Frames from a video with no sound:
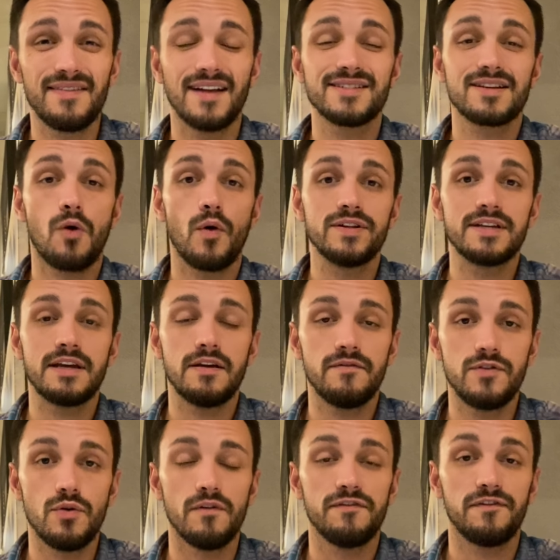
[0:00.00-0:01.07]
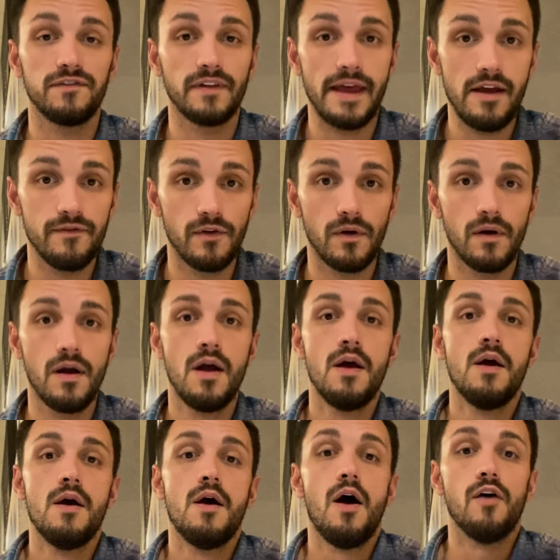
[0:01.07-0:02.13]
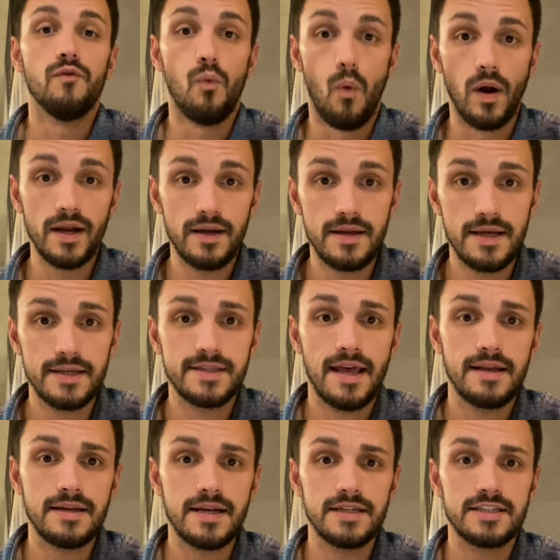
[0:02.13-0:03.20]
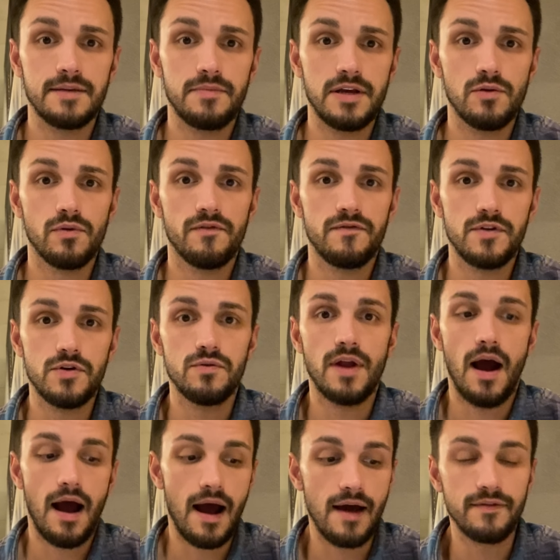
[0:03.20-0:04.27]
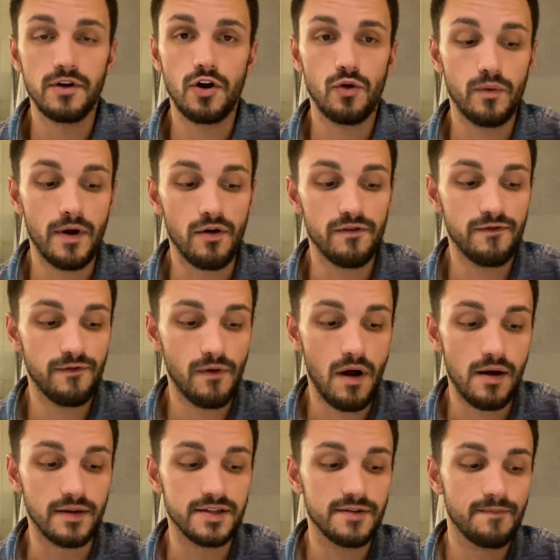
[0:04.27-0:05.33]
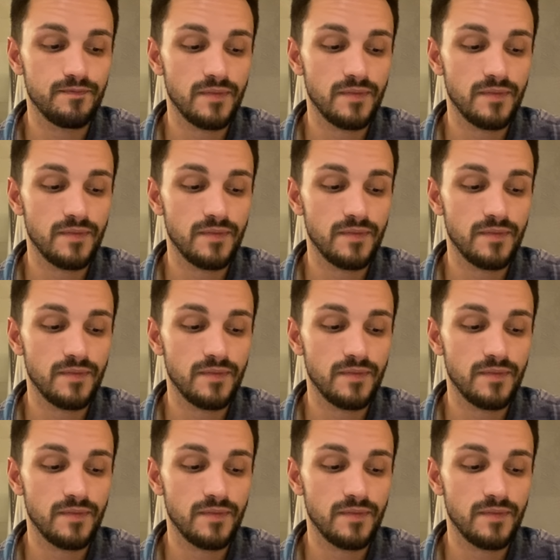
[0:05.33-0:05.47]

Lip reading: That's going to give you a flavor of what it is that needs to be reviewed on the career front.